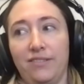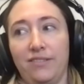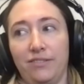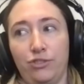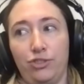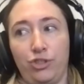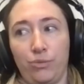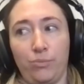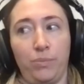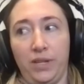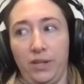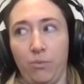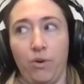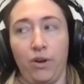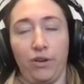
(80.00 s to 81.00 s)
should
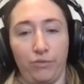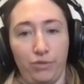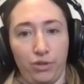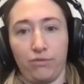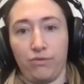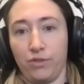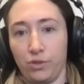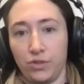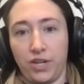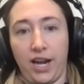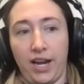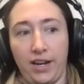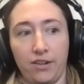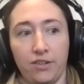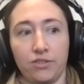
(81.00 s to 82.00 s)
be one of your first
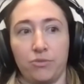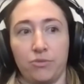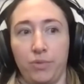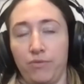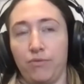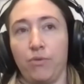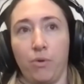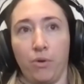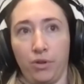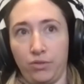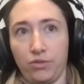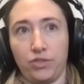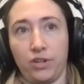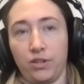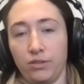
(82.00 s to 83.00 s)
hires before you
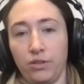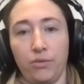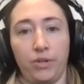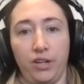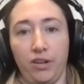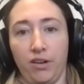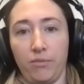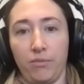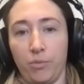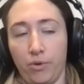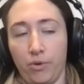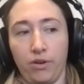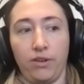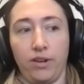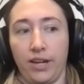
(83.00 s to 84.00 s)
start loading on
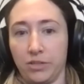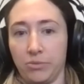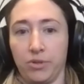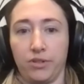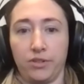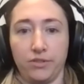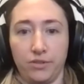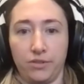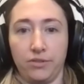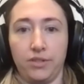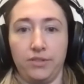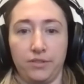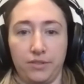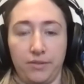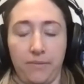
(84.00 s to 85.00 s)
more expert consultants.